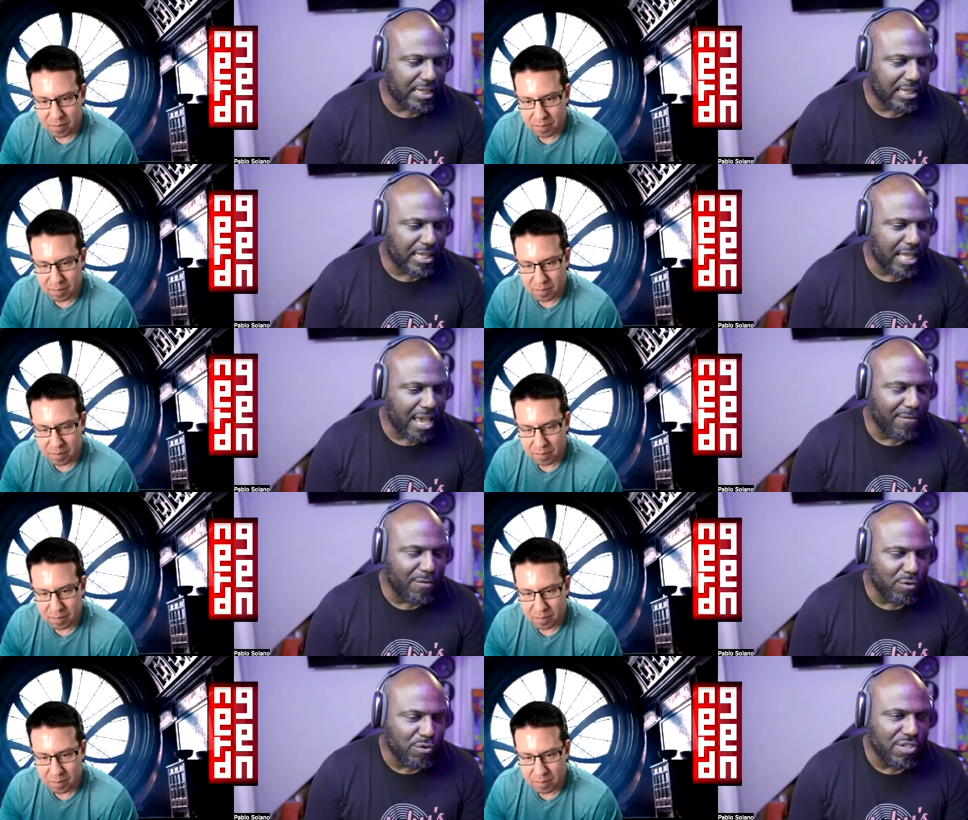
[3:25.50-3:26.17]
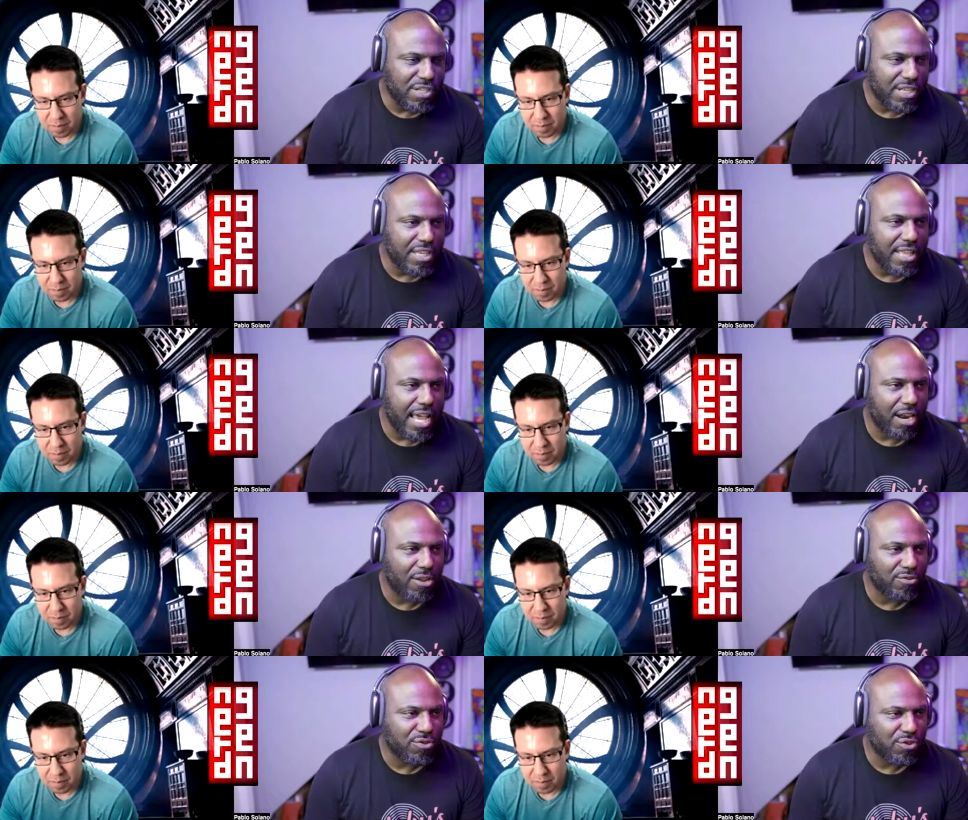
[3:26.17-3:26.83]
Speaker 1: If you see that
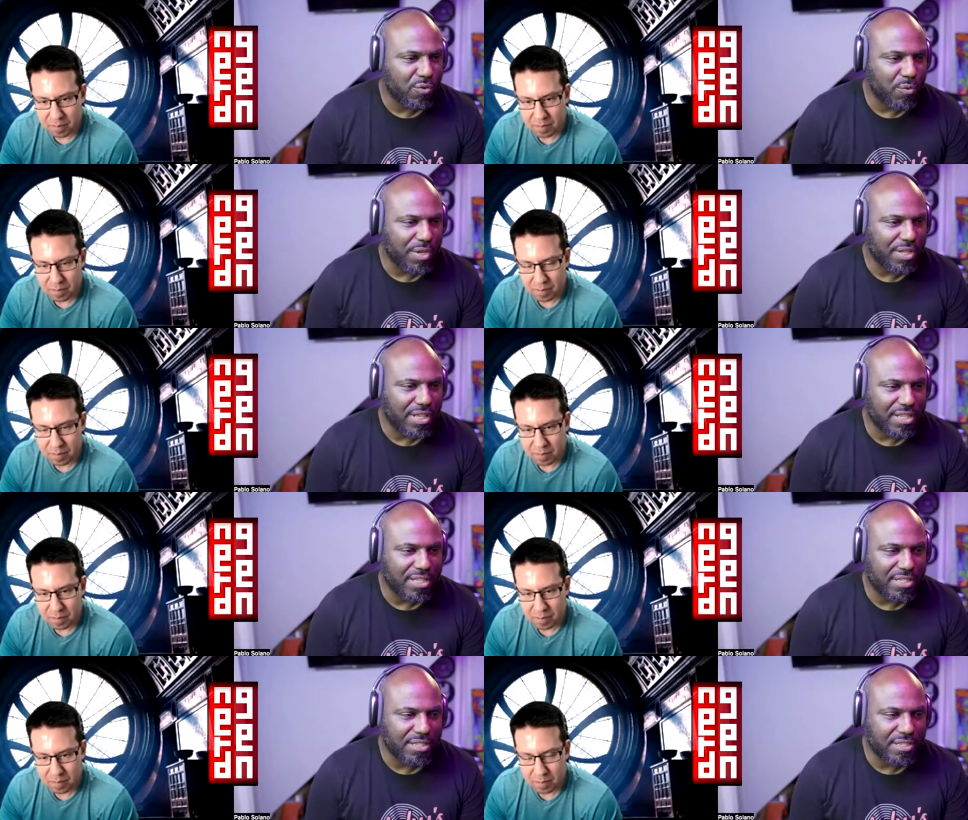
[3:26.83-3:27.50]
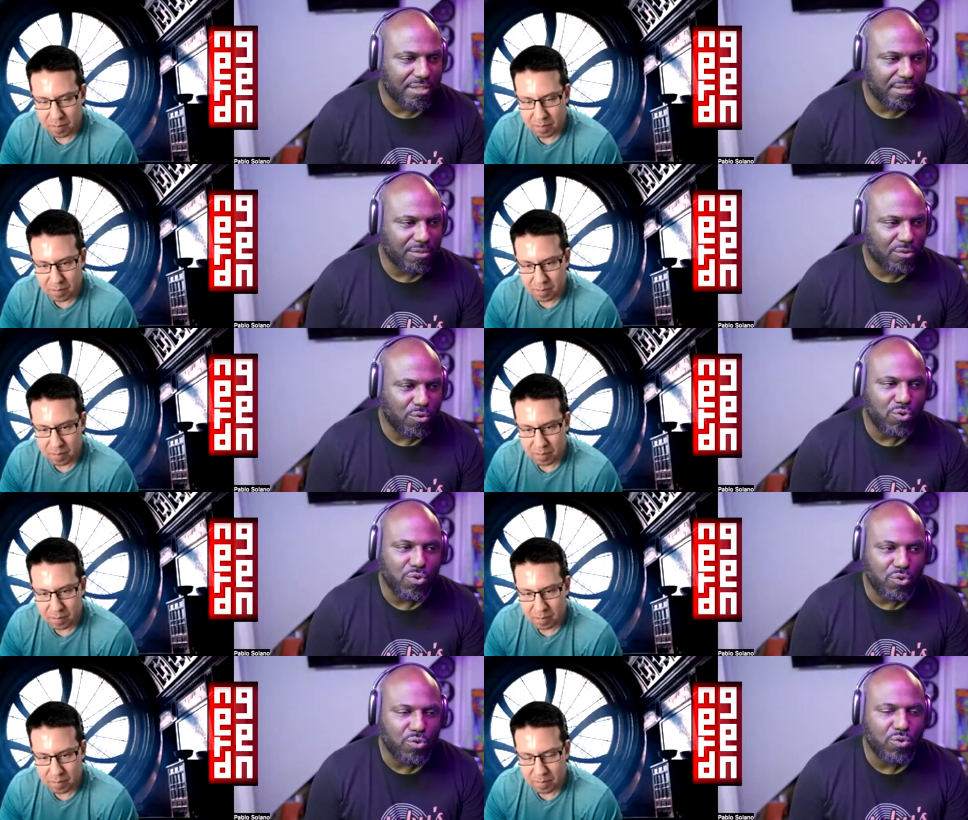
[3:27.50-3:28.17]
on screen, does
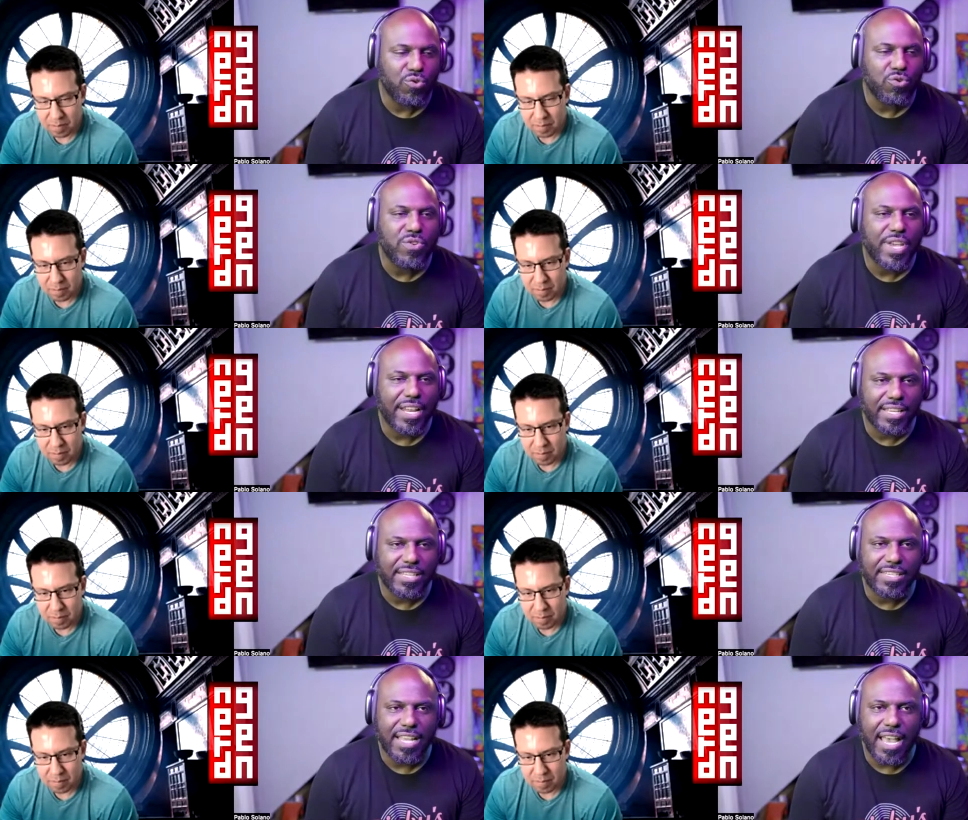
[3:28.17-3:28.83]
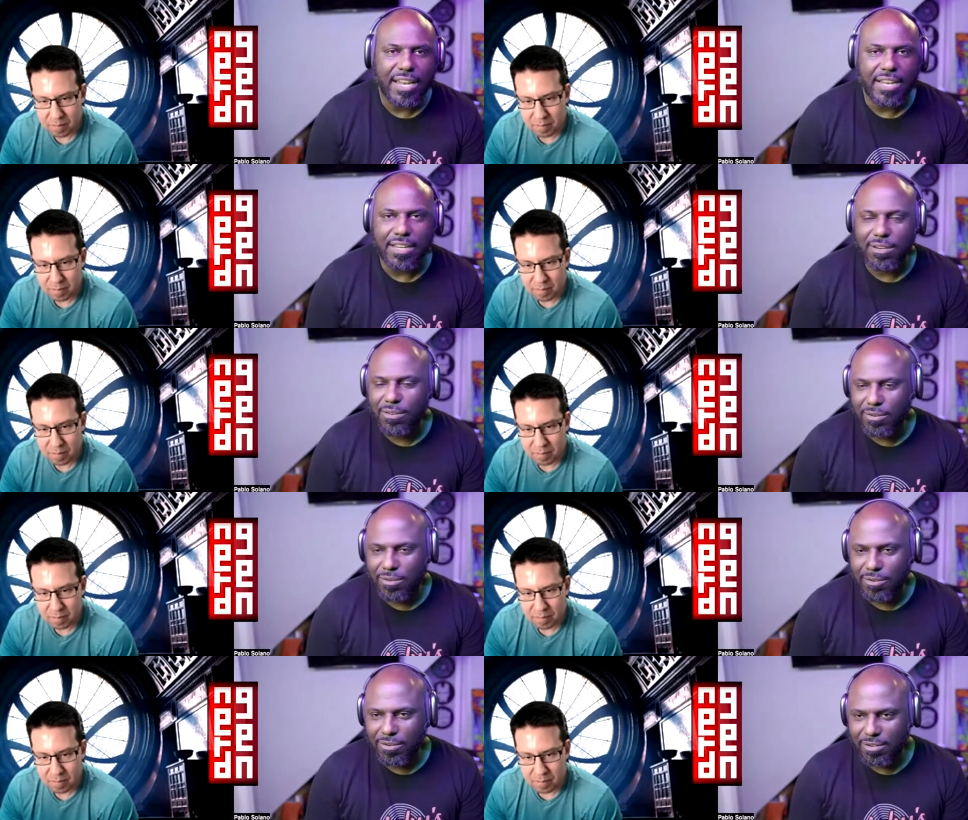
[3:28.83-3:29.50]
do do you get excited?
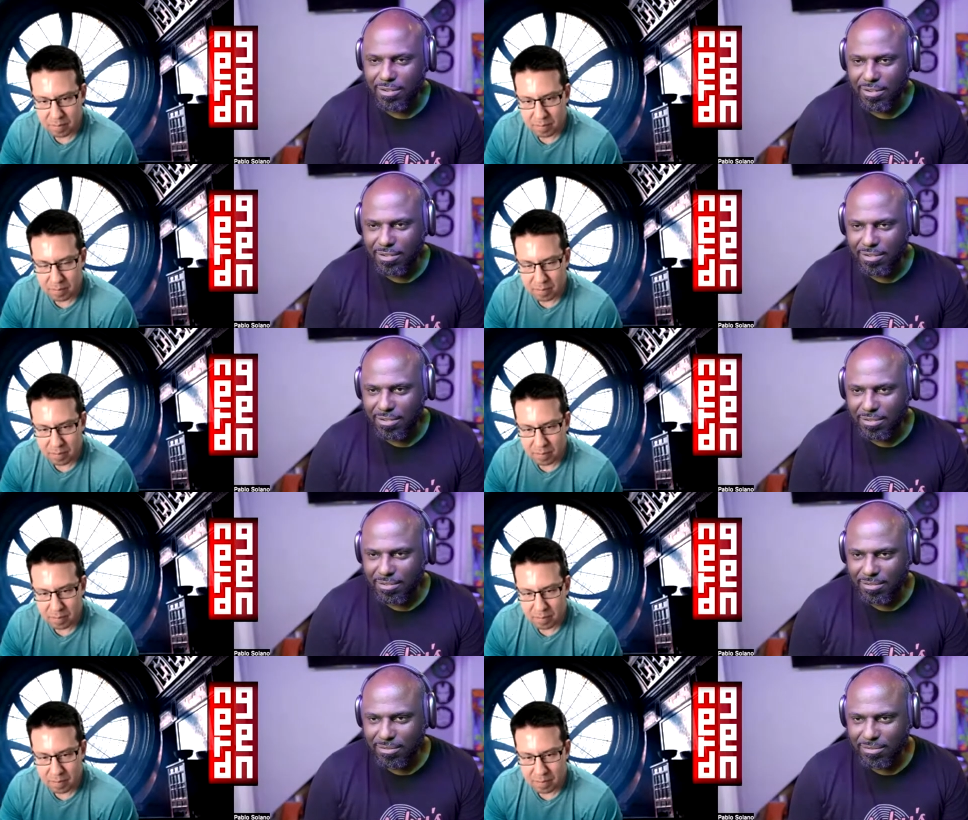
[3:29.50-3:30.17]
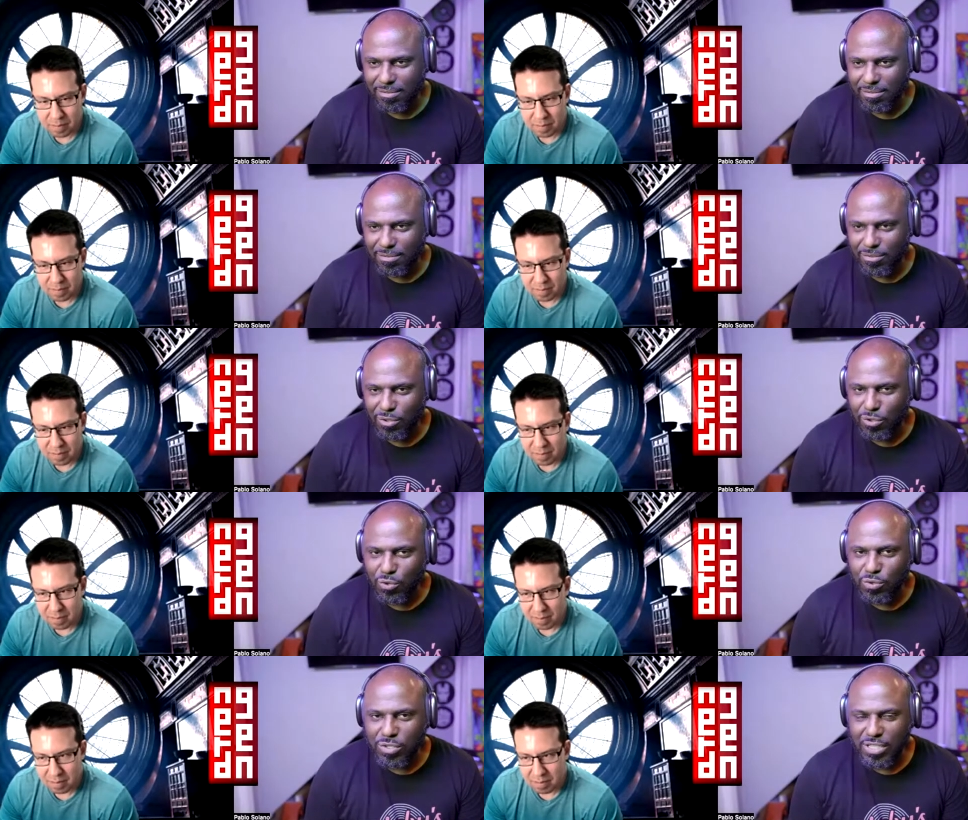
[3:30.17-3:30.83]
Do
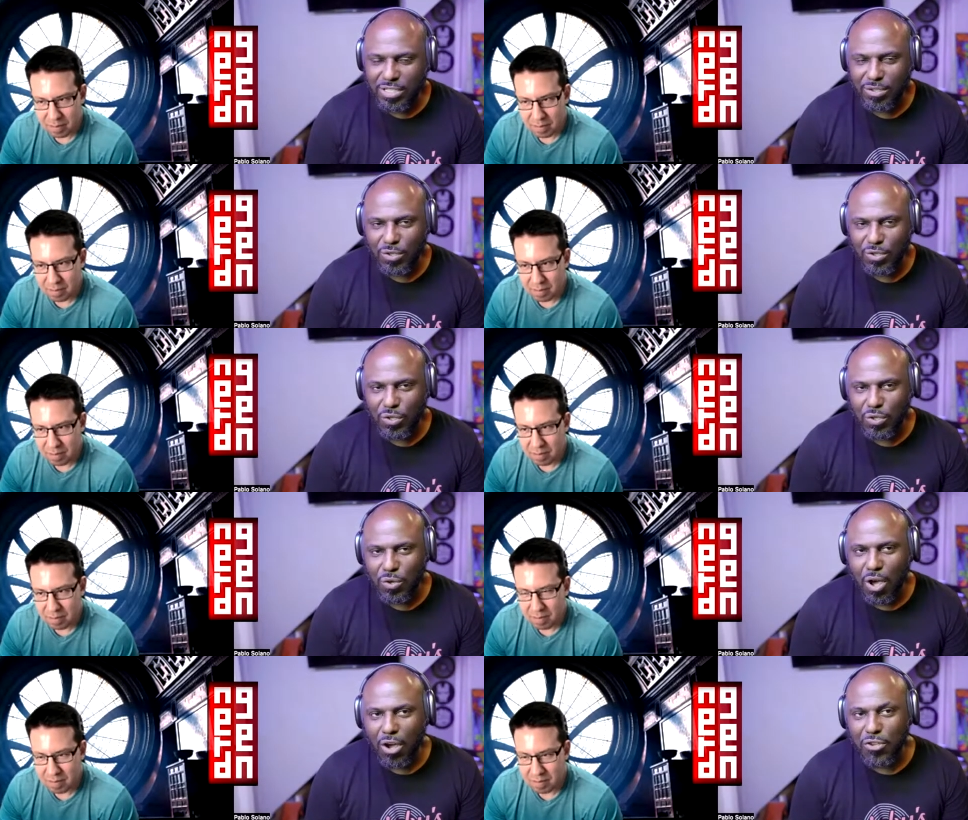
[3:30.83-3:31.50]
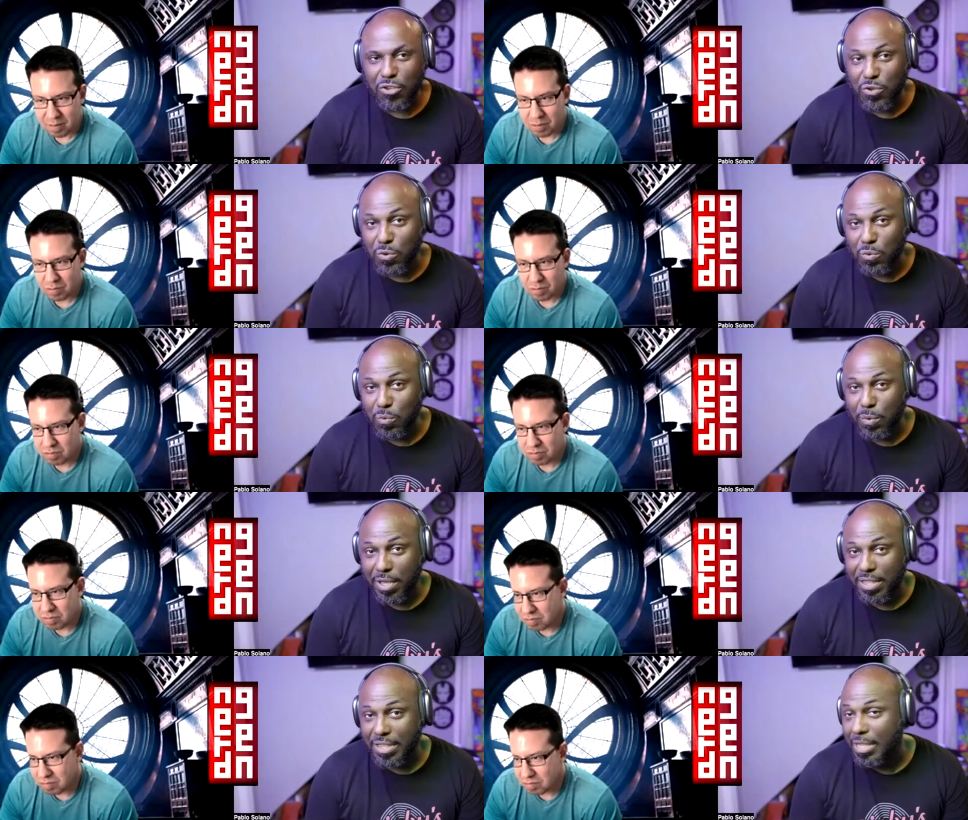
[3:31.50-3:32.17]
you, do you are you
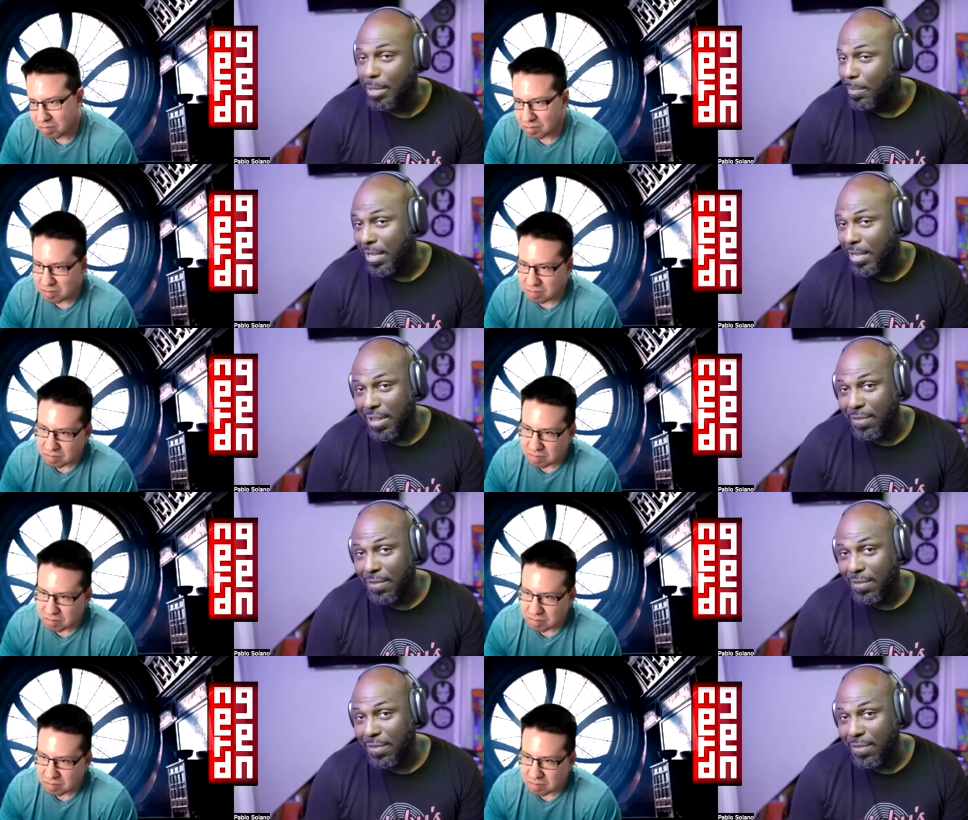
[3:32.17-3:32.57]
with the many